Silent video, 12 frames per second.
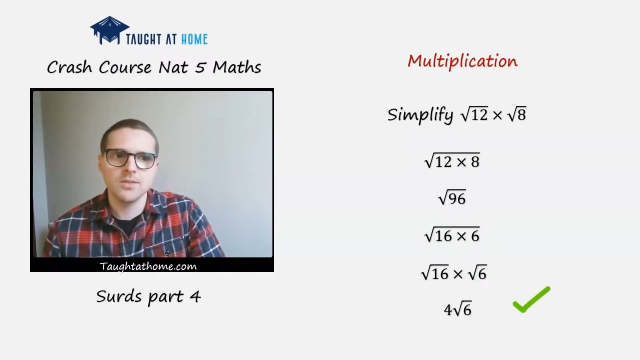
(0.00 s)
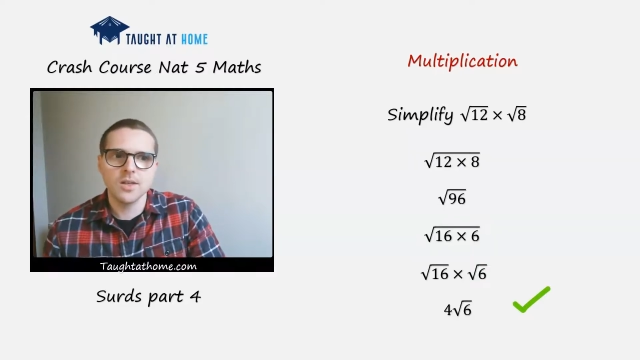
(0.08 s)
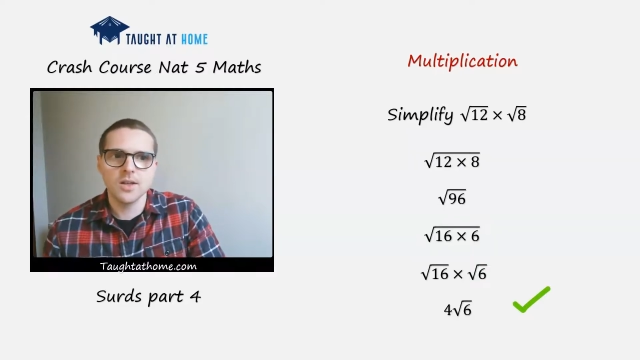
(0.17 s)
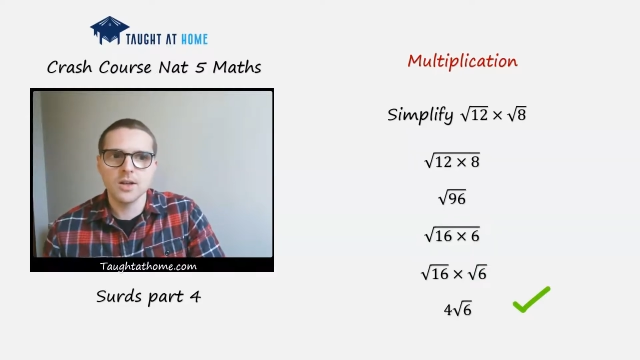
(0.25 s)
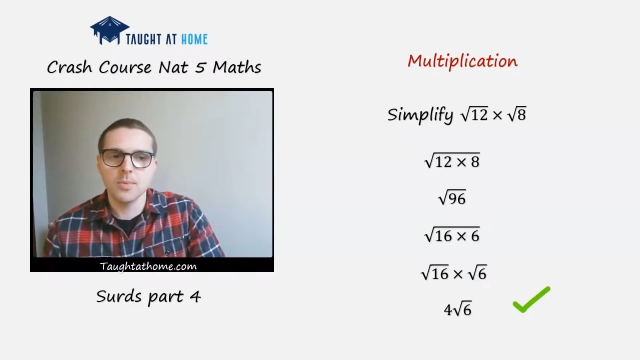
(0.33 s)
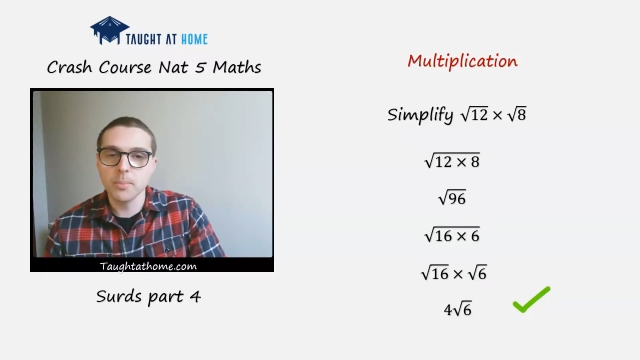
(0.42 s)

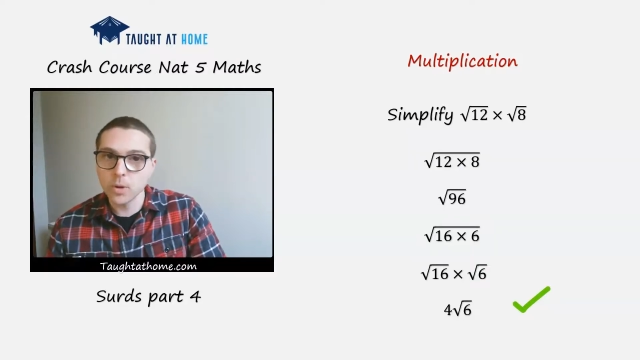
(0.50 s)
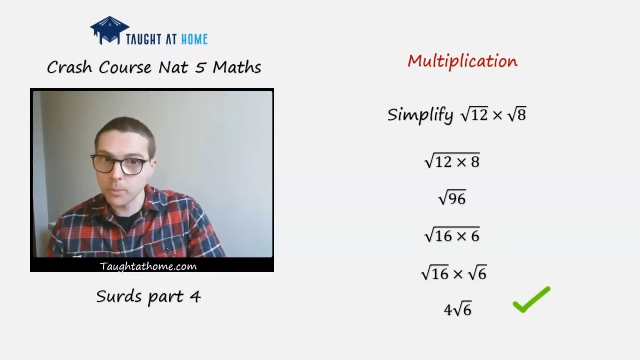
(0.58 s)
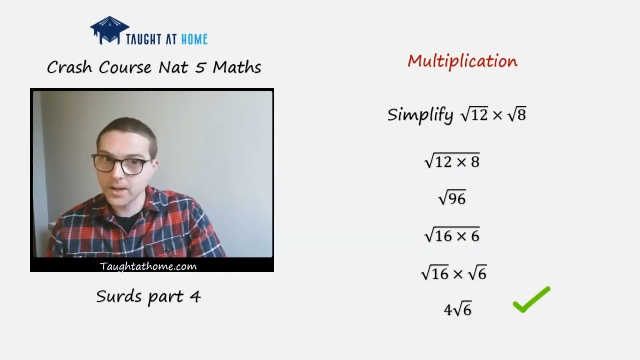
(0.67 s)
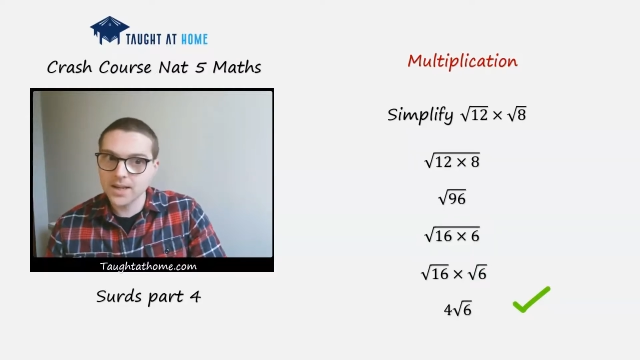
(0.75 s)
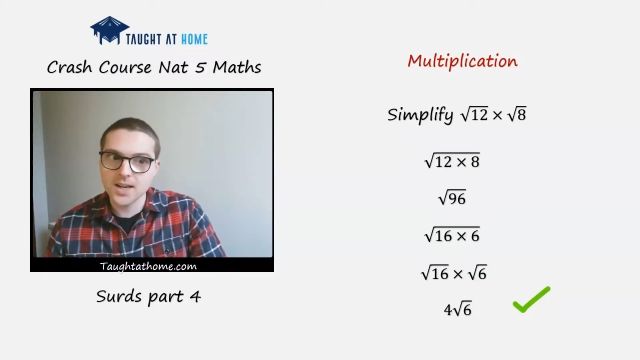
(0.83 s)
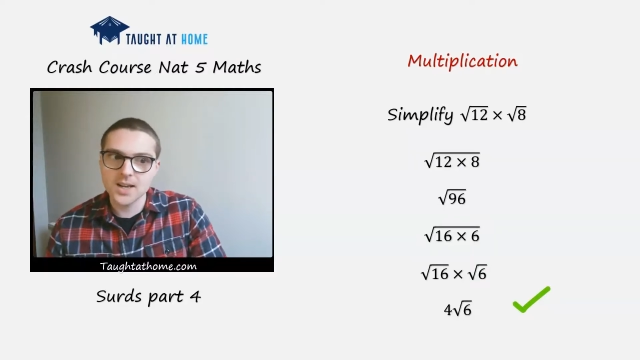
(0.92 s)
a
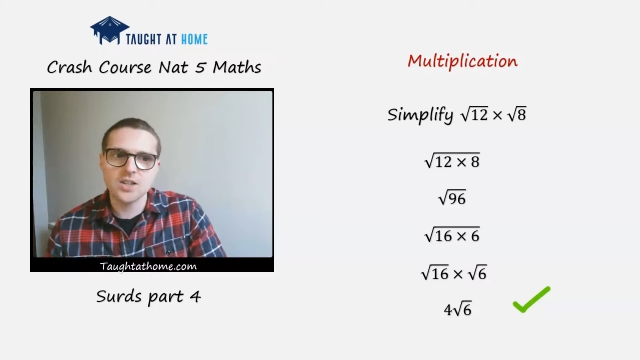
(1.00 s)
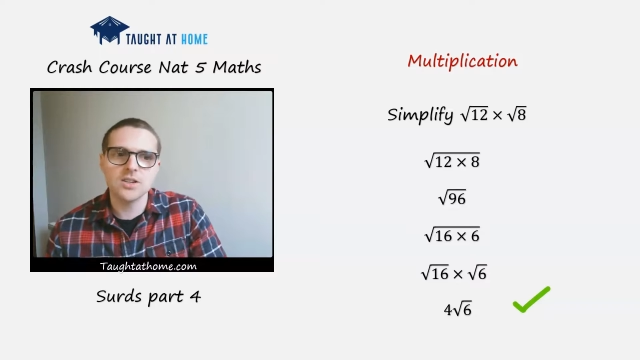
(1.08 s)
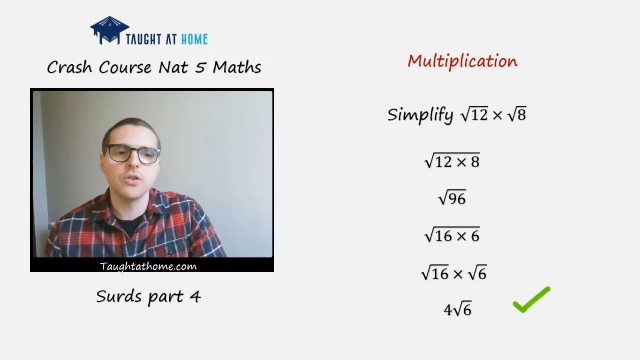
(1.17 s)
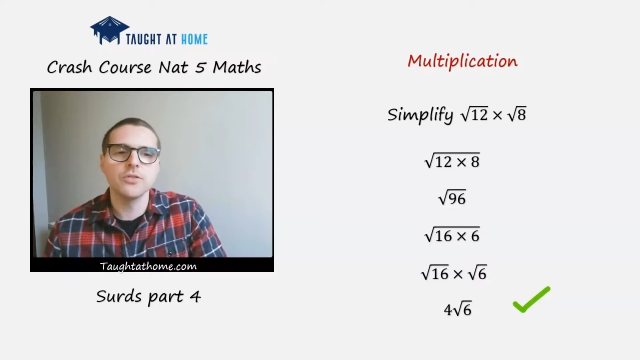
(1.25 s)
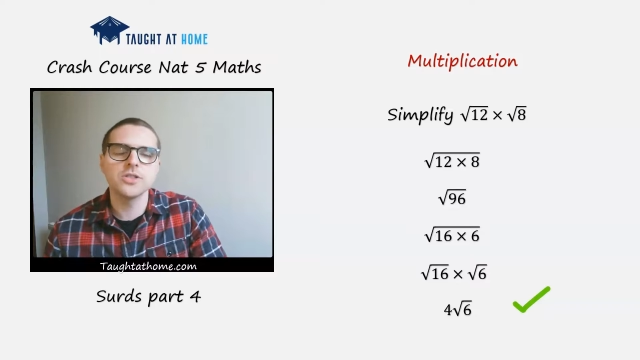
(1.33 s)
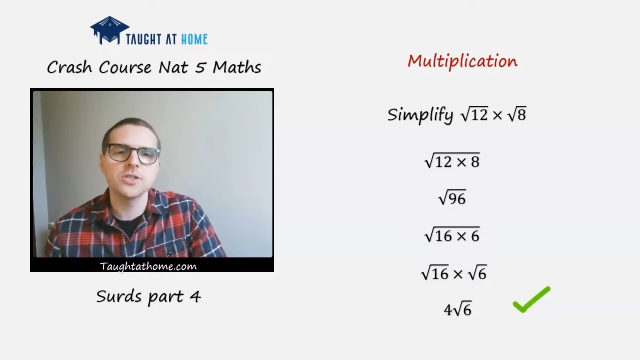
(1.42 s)
multiplication
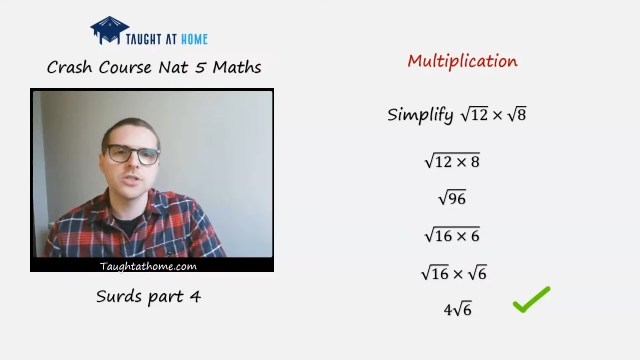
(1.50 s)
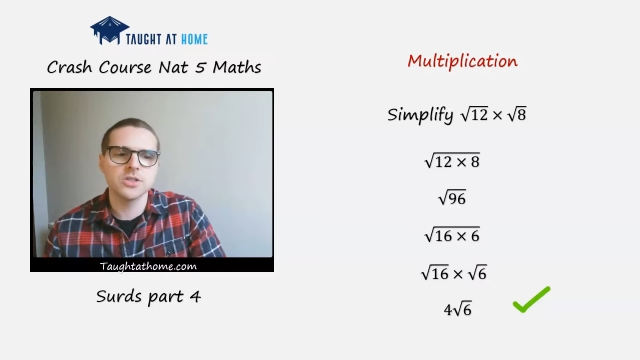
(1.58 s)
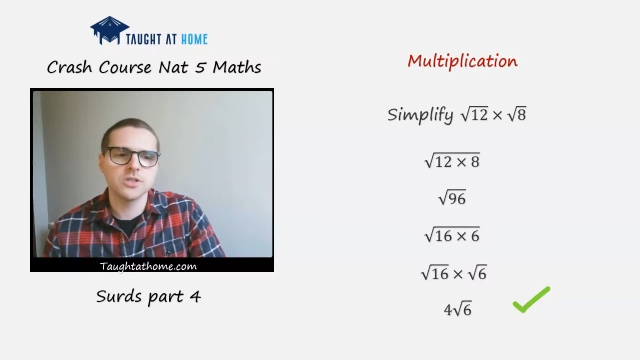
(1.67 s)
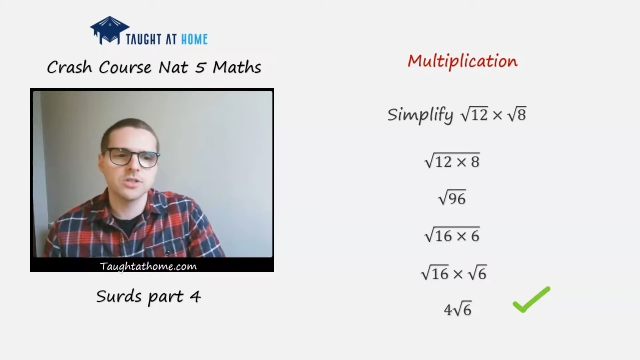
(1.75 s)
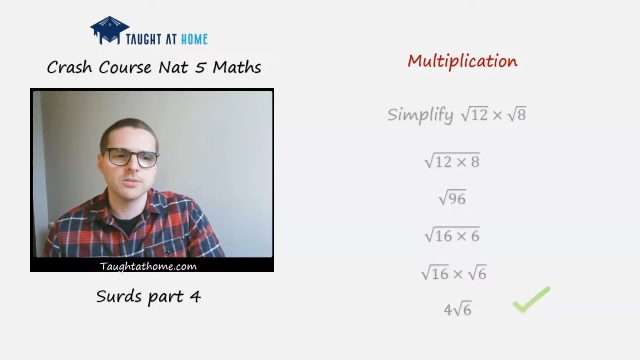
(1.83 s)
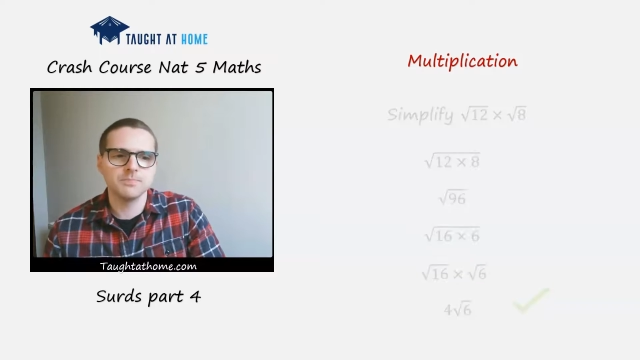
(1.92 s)
of
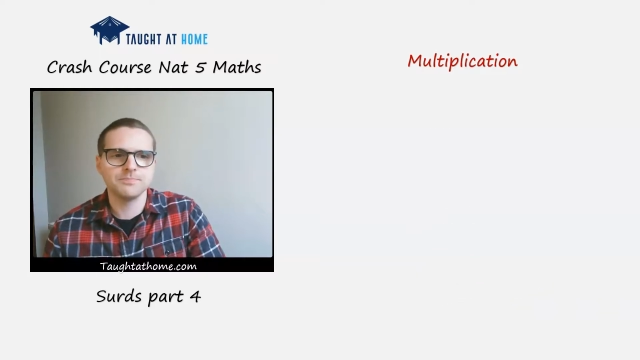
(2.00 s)
surds.